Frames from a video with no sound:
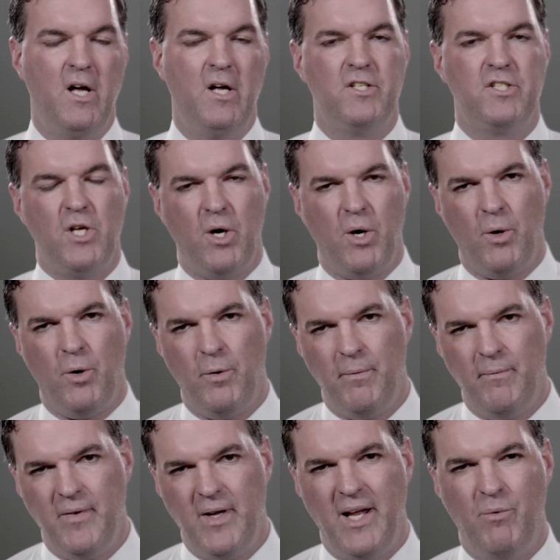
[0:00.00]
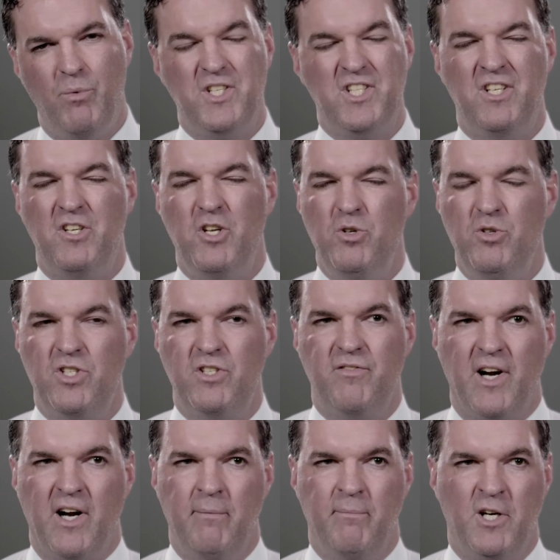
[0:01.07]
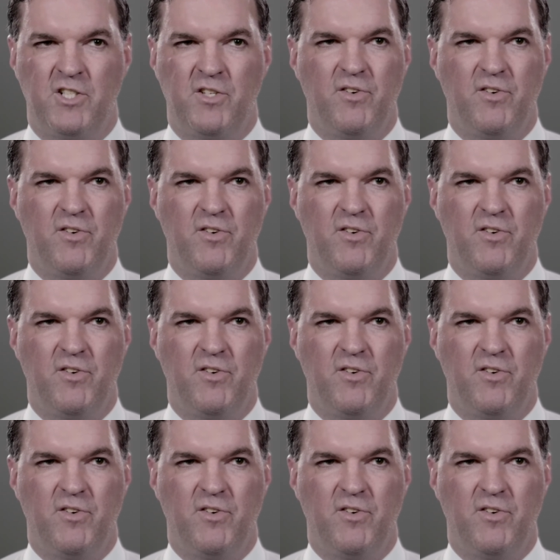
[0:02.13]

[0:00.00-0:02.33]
So it wasn't used very much